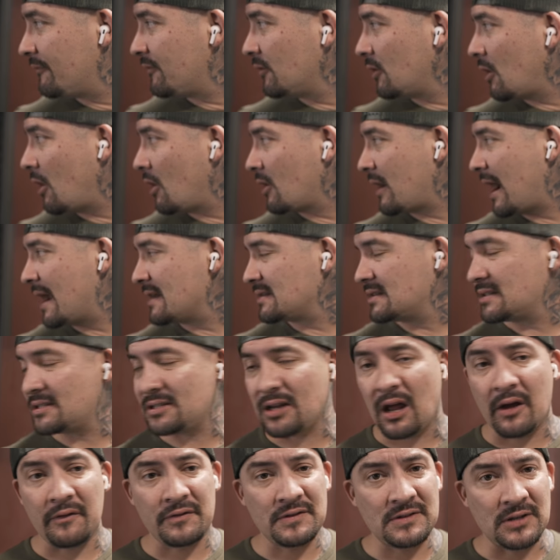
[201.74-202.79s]
for all kinds of
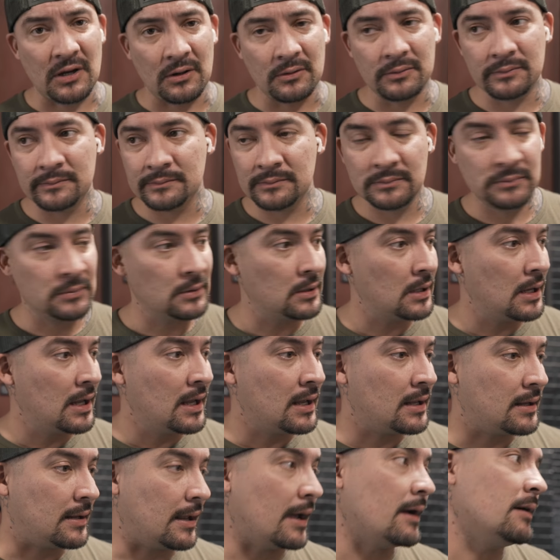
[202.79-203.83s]
stuff. So
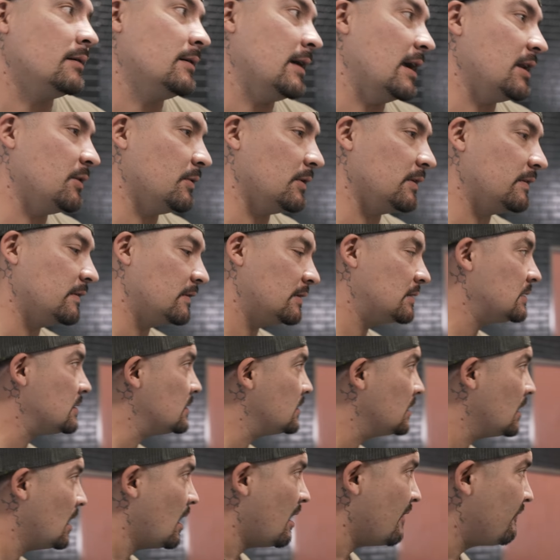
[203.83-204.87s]
yeah, anyways,
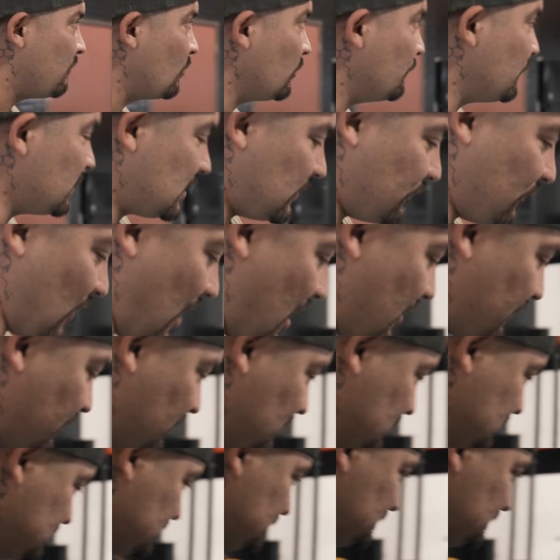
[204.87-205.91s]
455.